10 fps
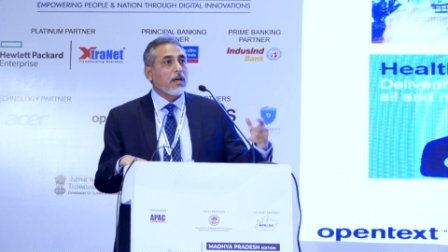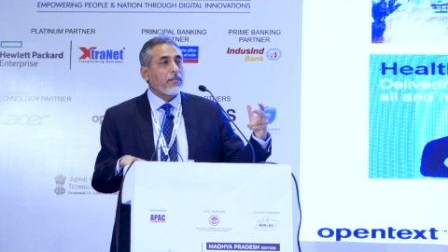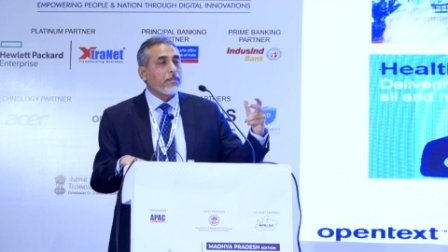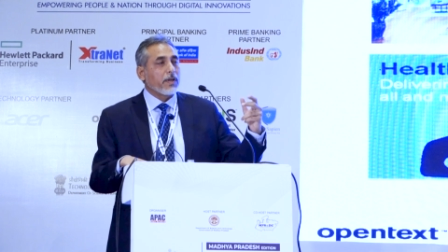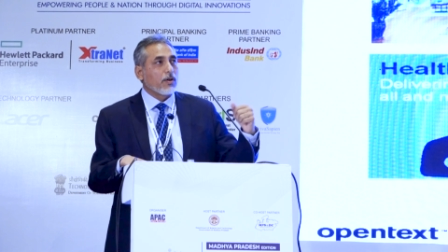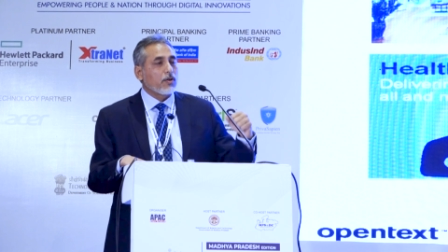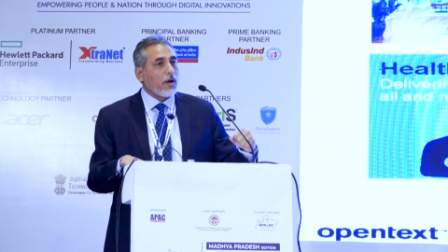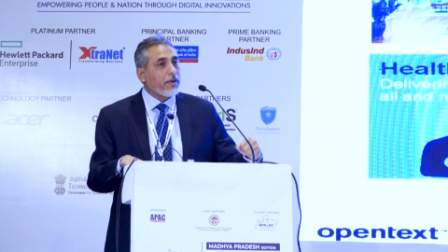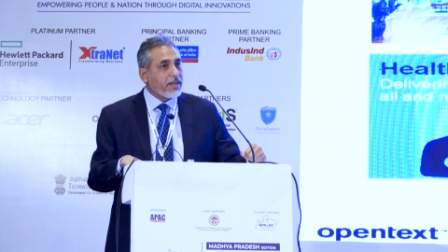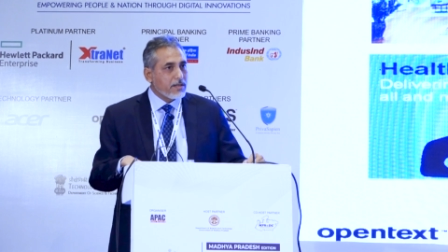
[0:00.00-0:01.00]
you know,
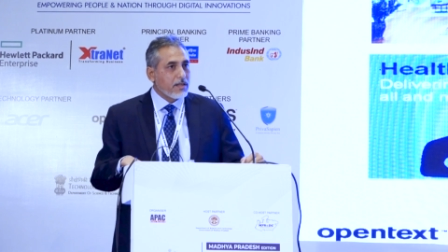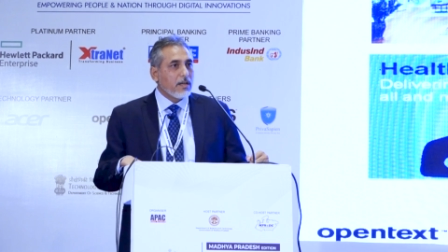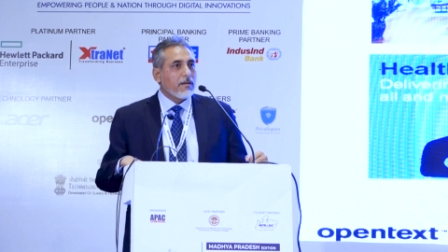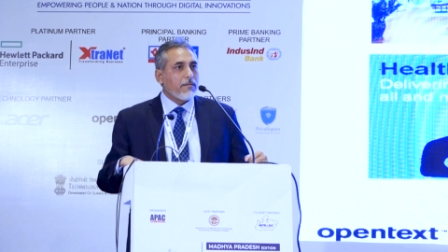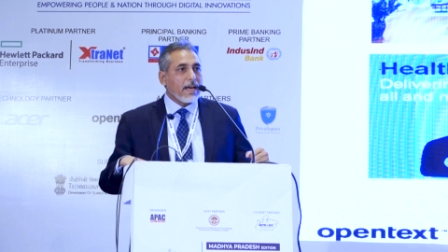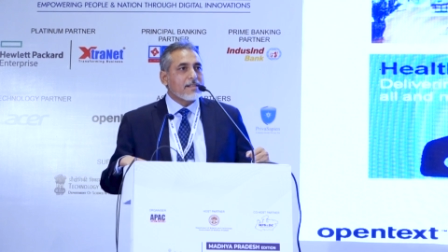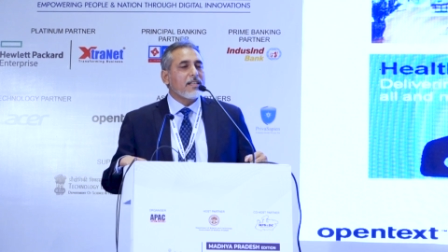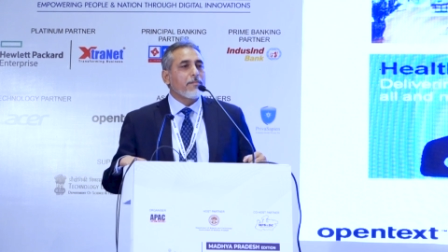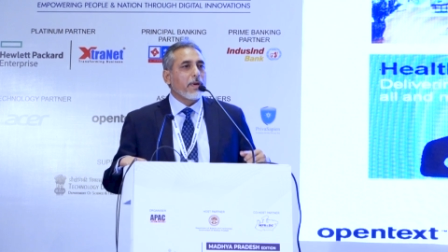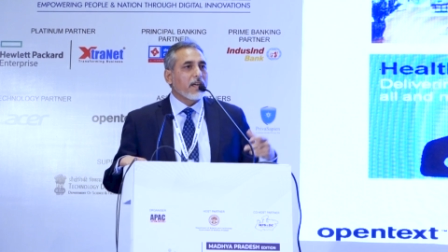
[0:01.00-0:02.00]
COVID
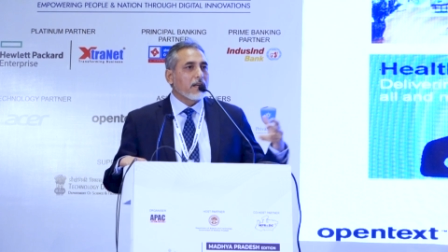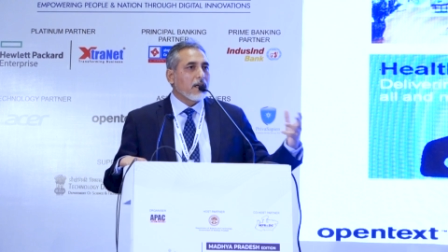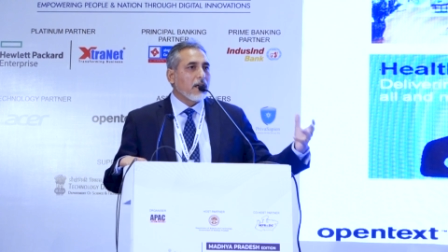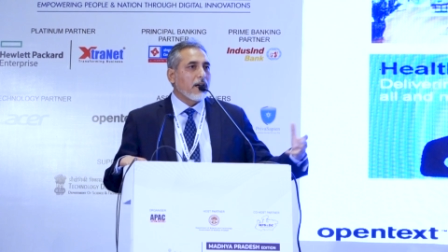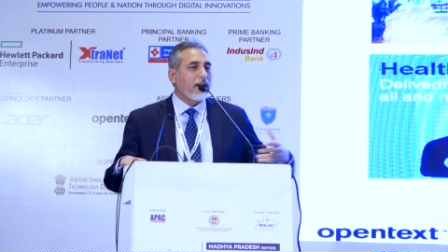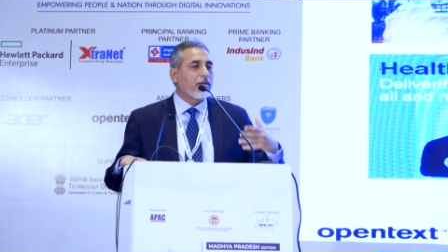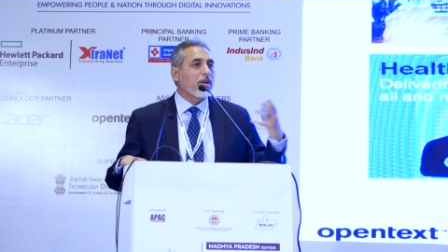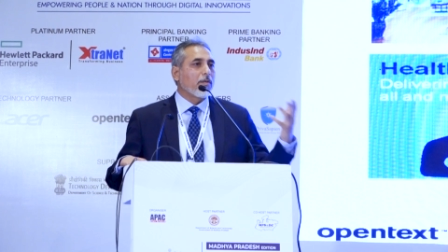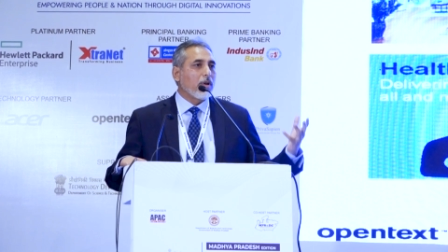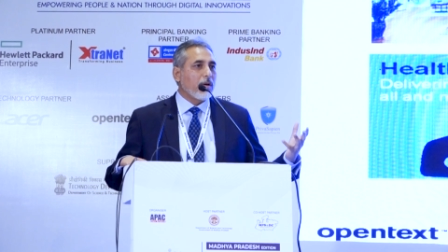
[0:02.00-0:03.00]
vaccine being uh, you know,
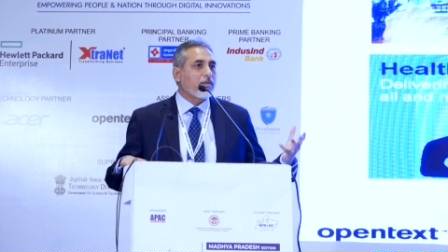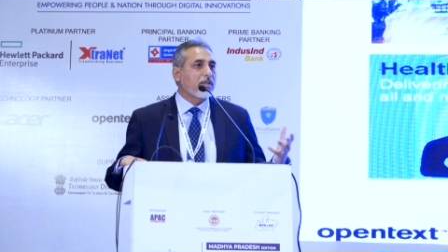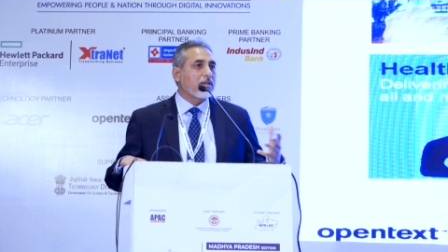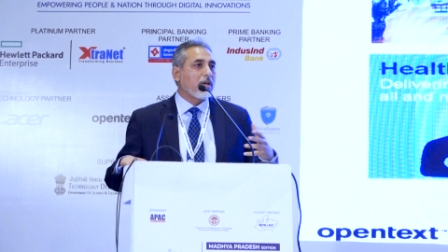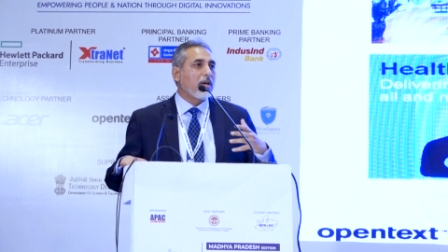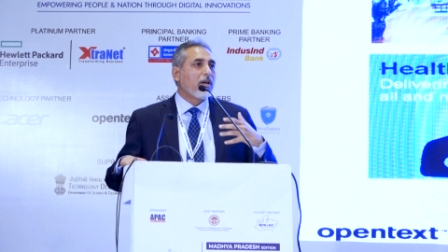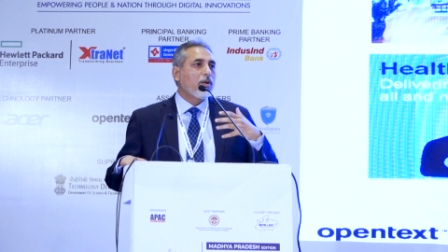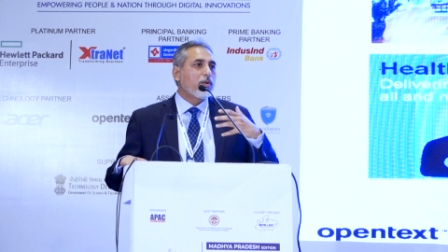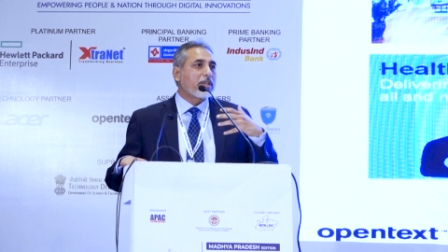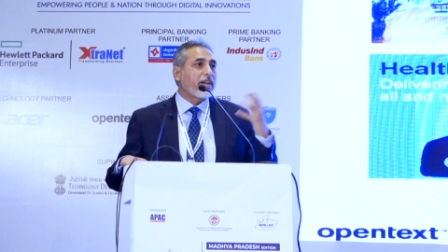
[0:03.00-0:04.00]
developed within a,
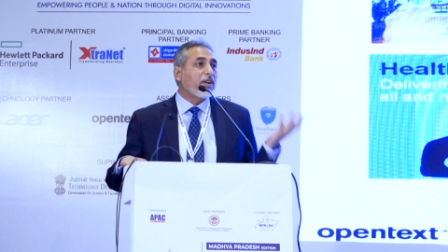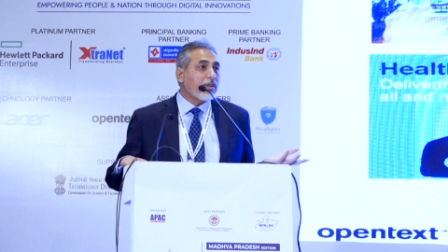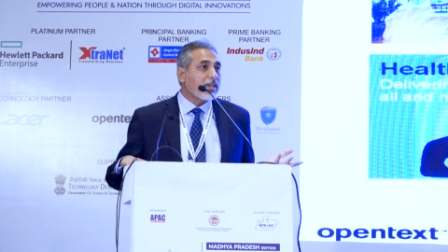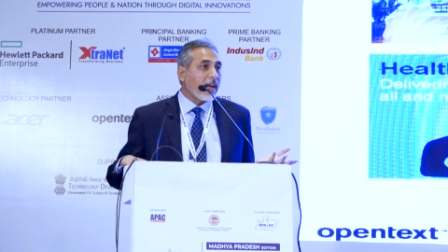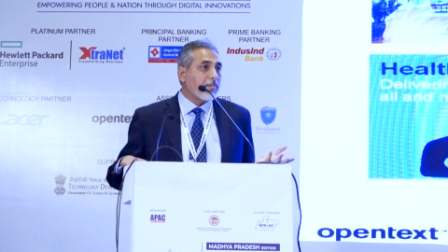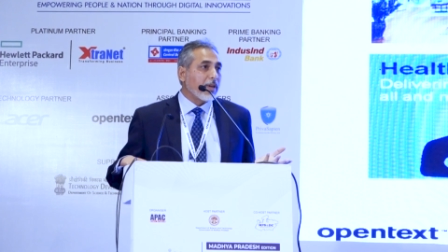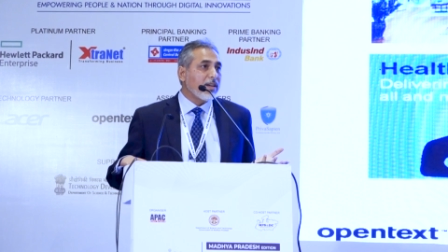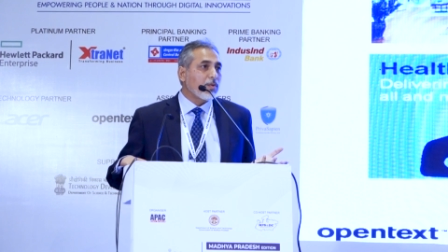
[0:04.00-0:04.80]
with a record time, right?